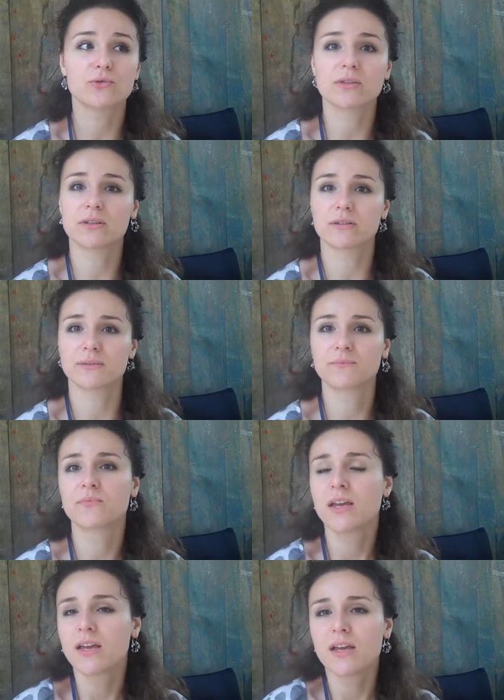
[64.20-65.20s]
do uh,
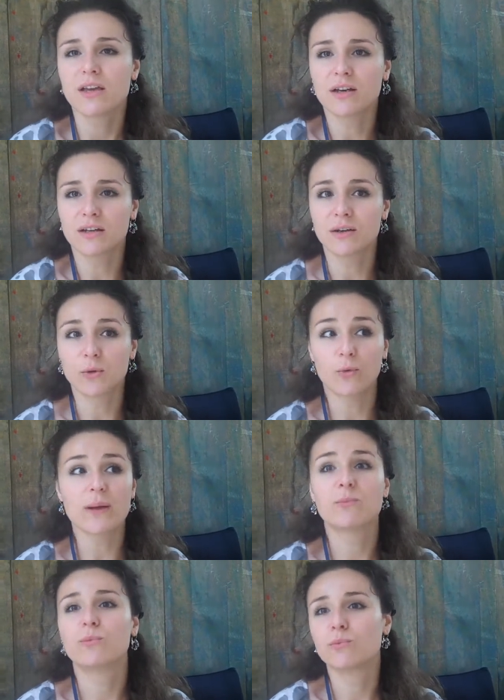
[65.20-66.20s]
uh,
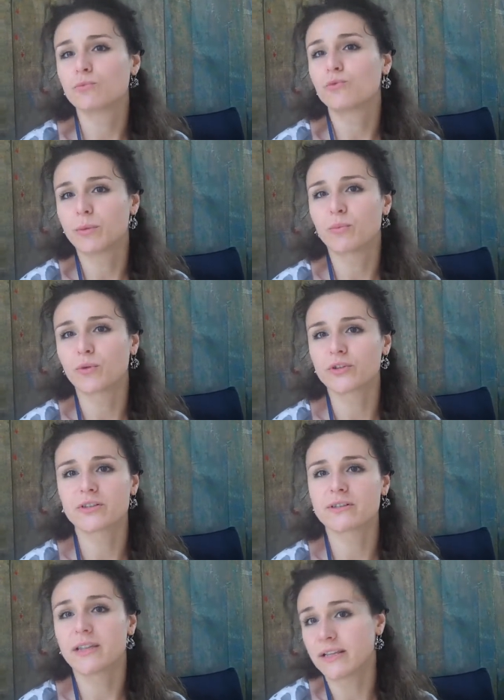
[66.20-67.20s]
web
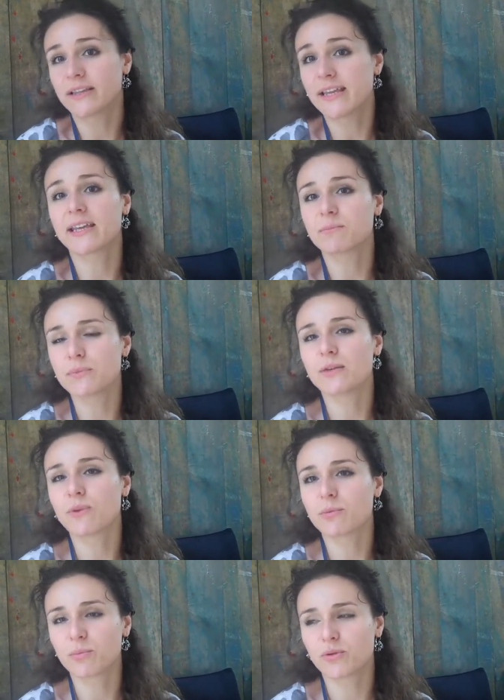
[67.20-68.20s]
reporter. They, they can be
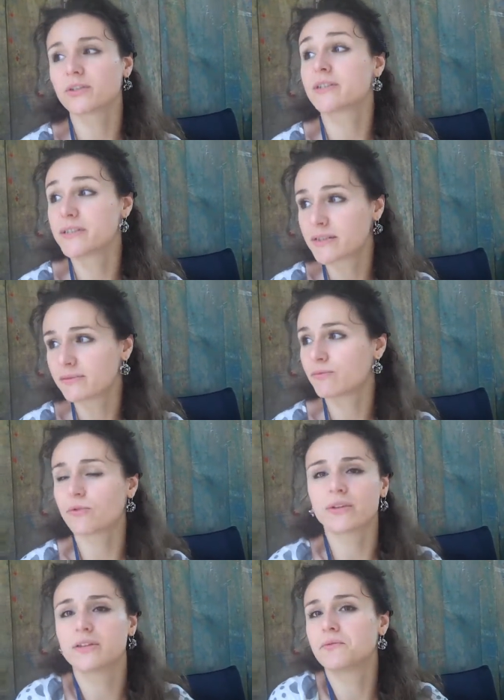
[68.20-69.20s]
web reporters
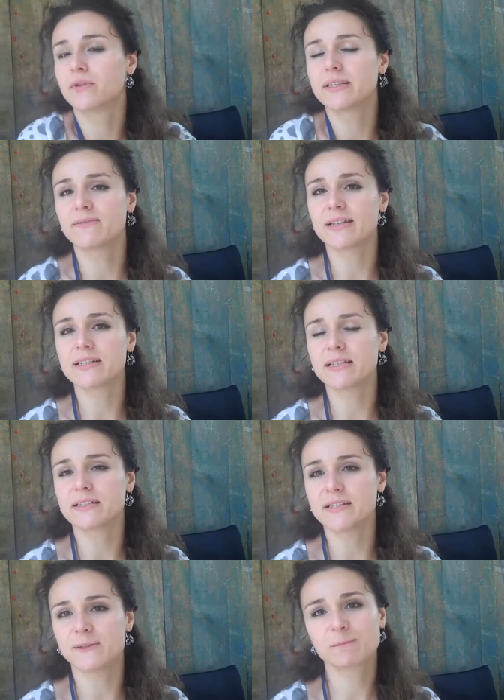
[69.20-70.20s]
for the different events in
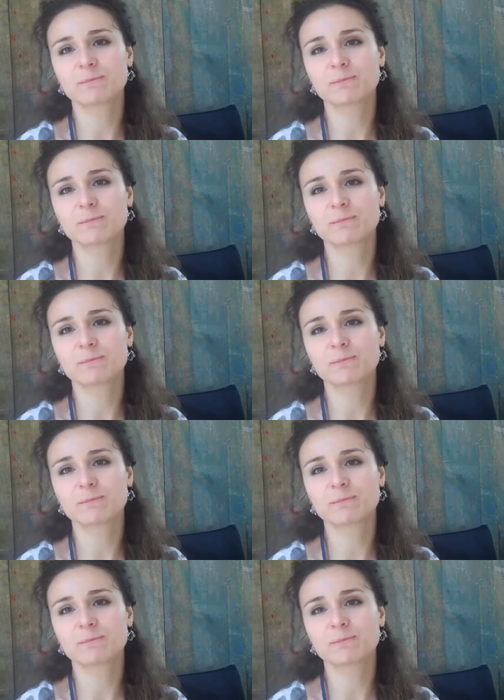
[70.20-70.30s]
Issy.